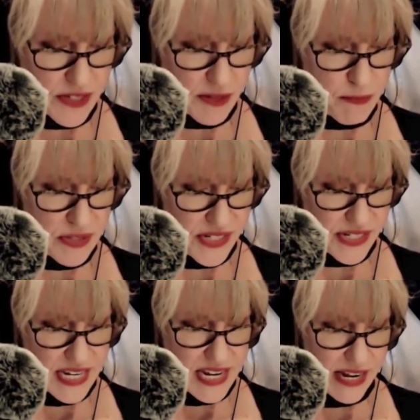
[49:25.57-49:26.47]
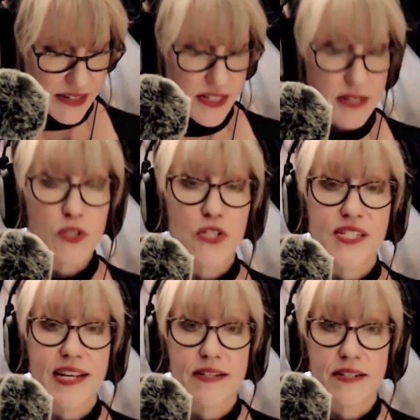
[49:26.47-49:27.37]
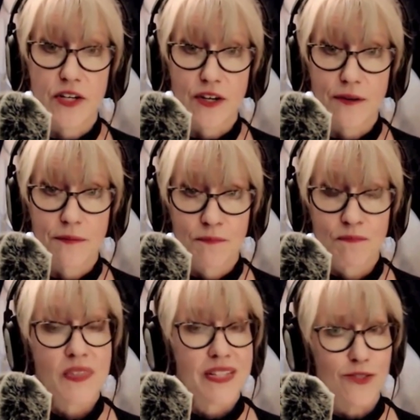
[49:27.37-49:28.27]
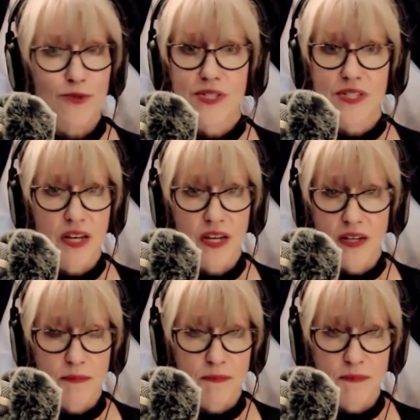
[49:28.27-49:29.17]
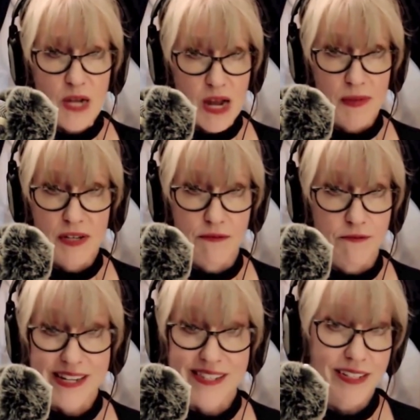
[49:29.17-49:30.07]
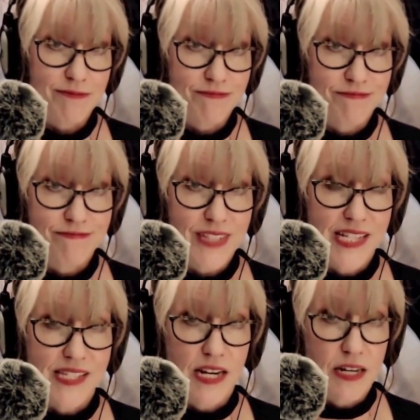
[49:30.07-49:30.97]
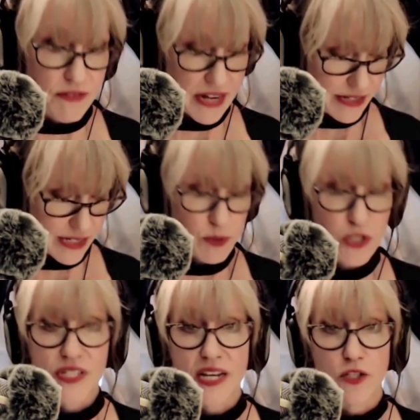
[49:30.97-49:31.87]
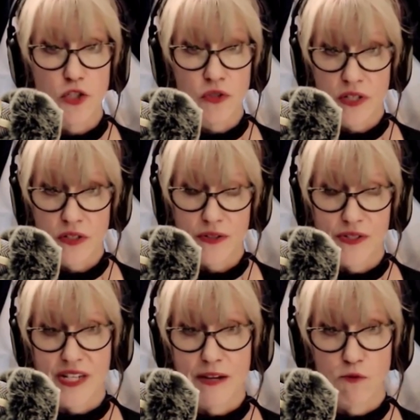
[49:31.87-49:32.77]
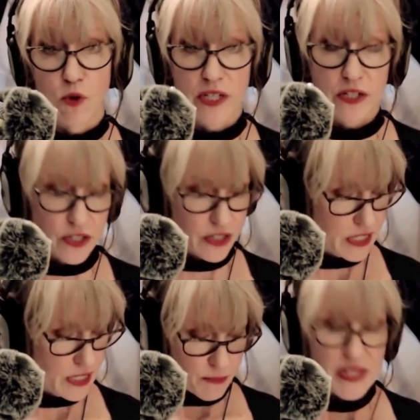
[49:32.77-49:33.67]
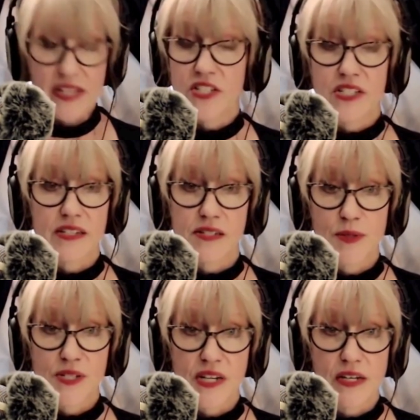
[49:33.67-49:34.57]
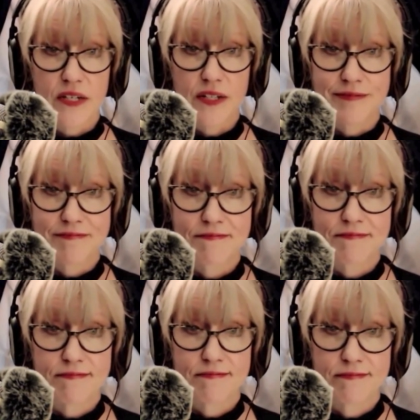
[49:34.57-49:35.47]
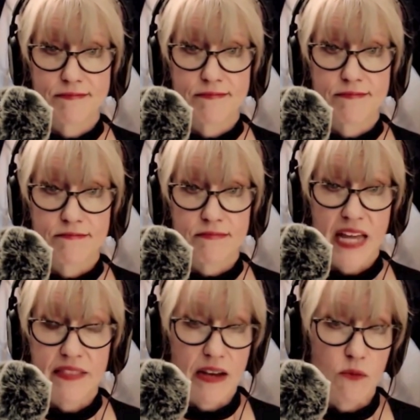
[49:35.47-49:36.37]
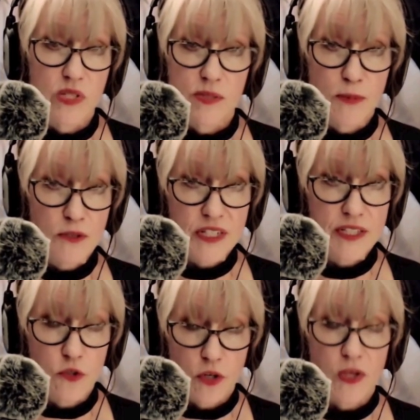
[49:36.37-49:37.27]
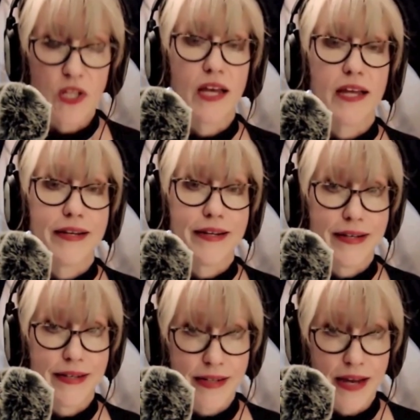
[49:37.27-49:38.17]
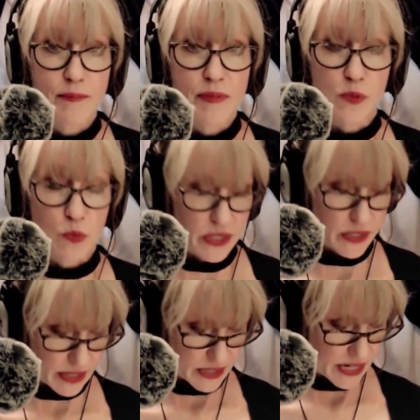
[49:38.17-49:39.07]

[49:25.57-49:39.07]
some business. He asked him to stay dinner. This was a common phrasing. Instead of asked him to stay to dinner or stay for dinner, he just asked him to stay dinner. And that was perfectly normal. Not a misprint, not a